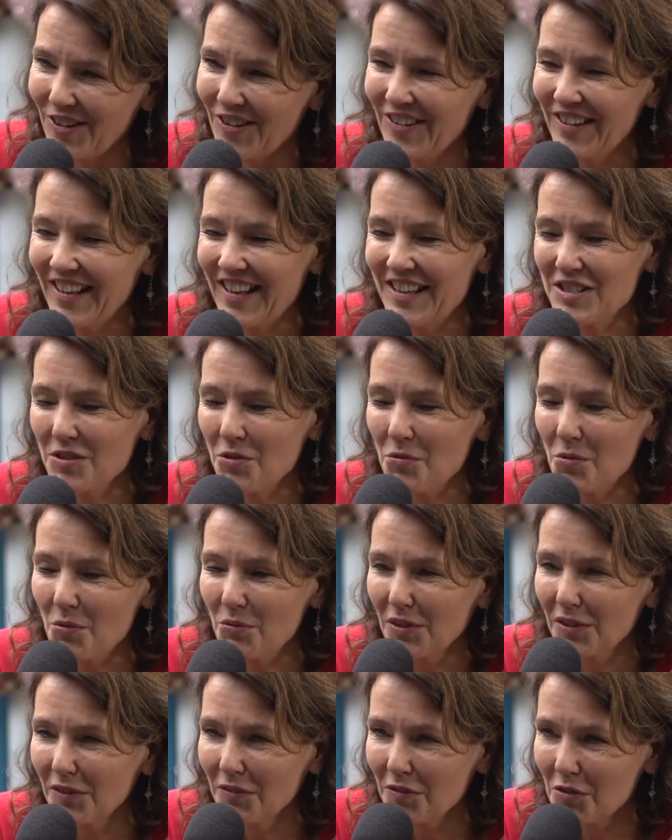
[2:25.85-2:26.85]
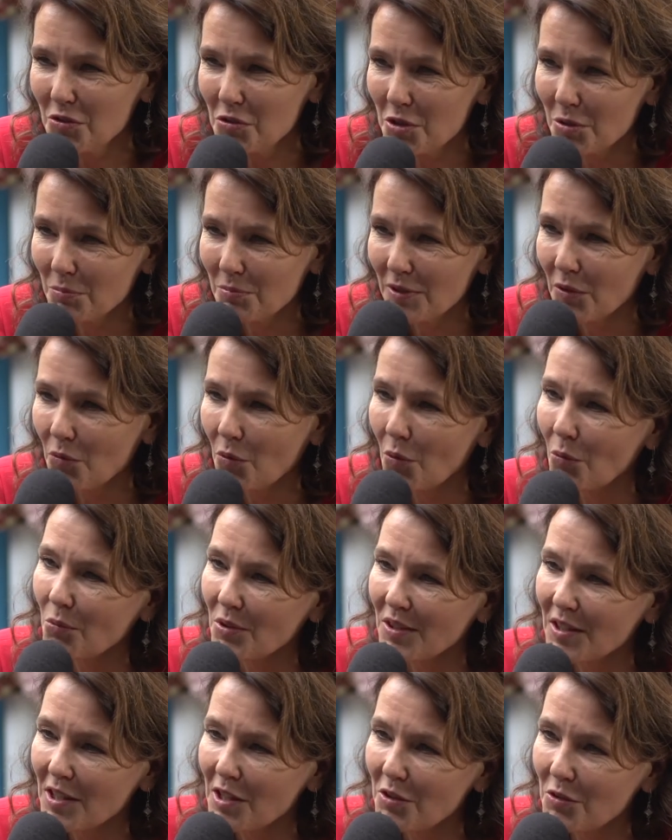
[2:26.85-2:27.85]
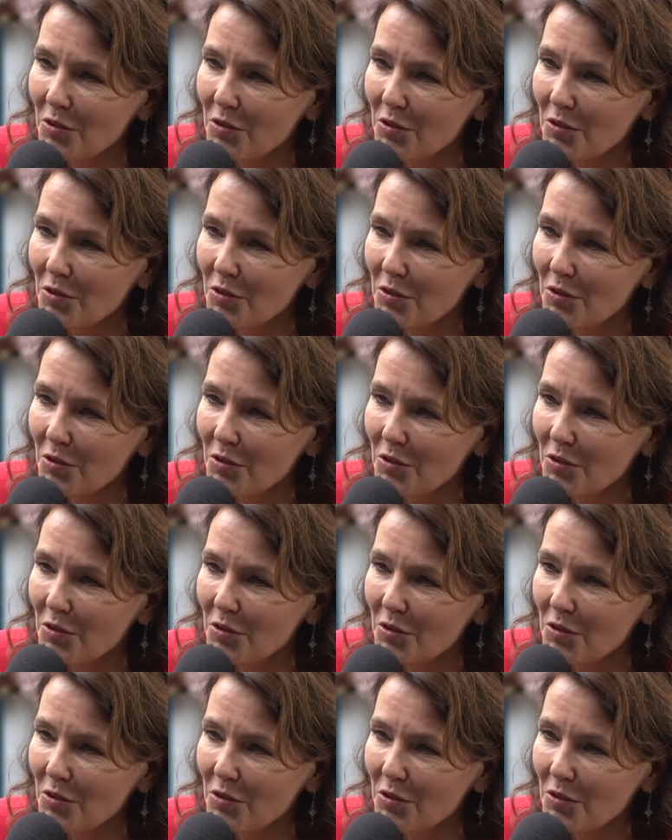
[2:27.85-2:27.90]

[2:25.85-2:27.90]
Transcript: Okay, so what will the future bring? What will you